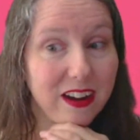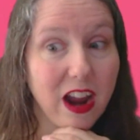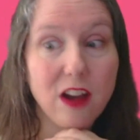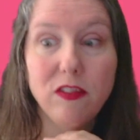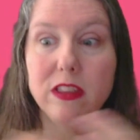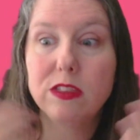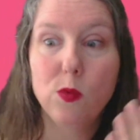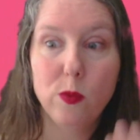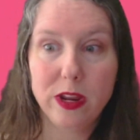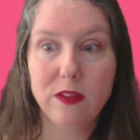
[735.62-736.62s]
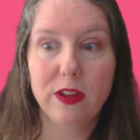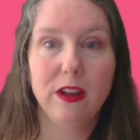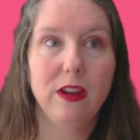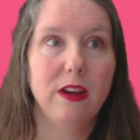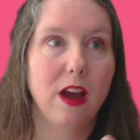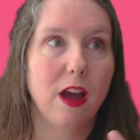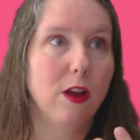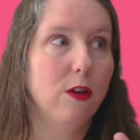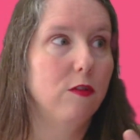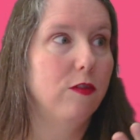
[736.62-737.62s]
Kind of like the weaving
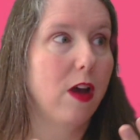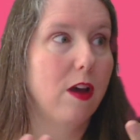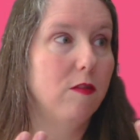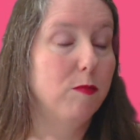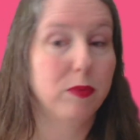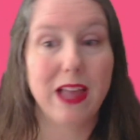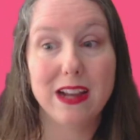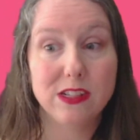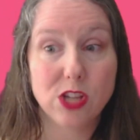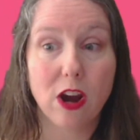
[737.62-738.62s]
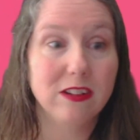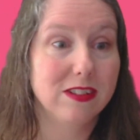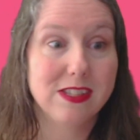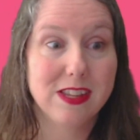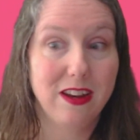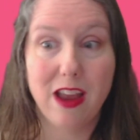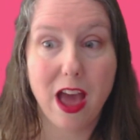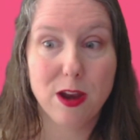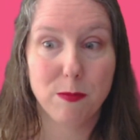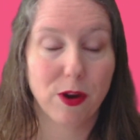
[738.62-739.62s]
of plaid tartans in
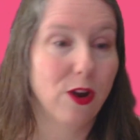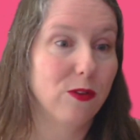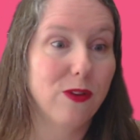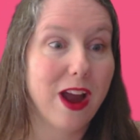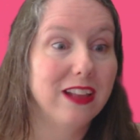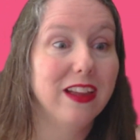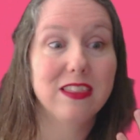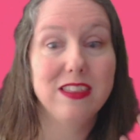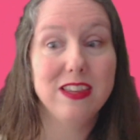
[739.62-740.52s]
Edinburgh, right? Like these